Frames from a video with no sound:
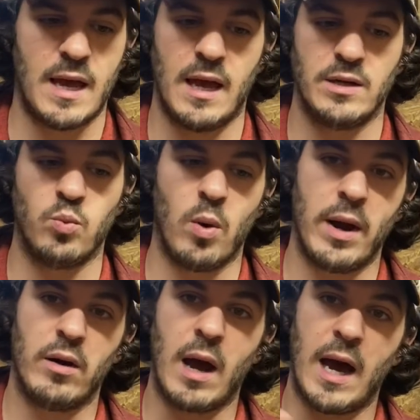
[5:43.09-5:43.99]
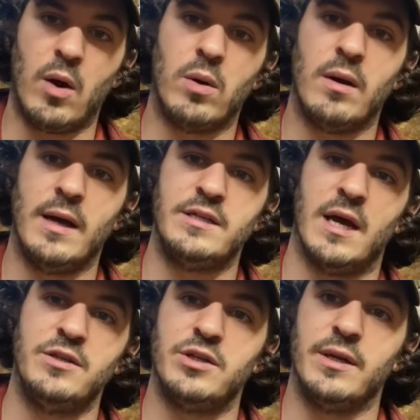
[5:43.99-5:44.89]
and where our
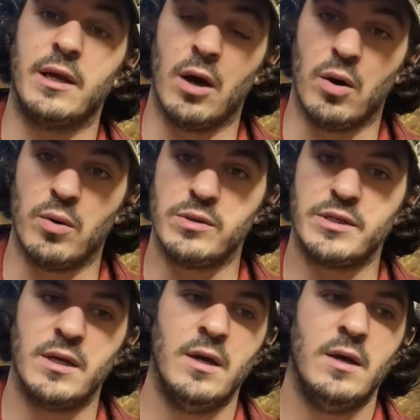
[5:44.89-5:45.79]
attention goes,